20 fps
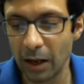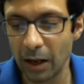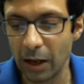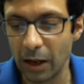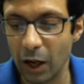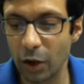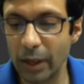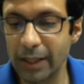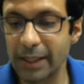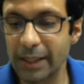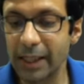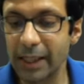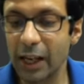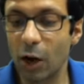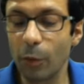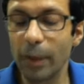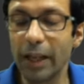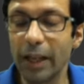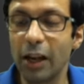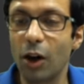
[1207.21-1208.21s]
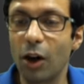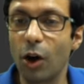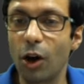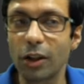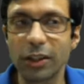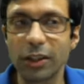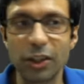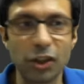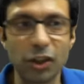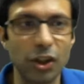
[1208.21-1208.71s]
Now let's see how many
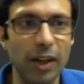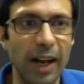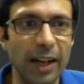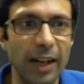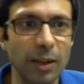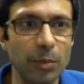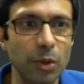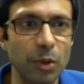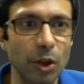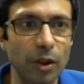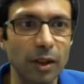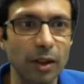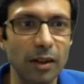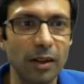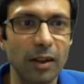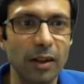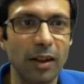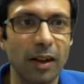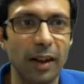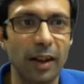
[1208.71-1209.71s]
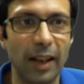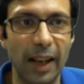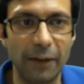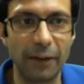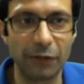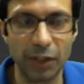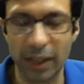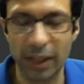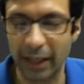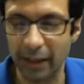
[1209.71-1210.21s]
oxygen atoms on the
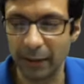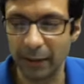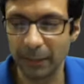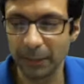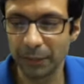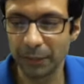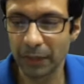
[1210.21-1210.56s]
left side.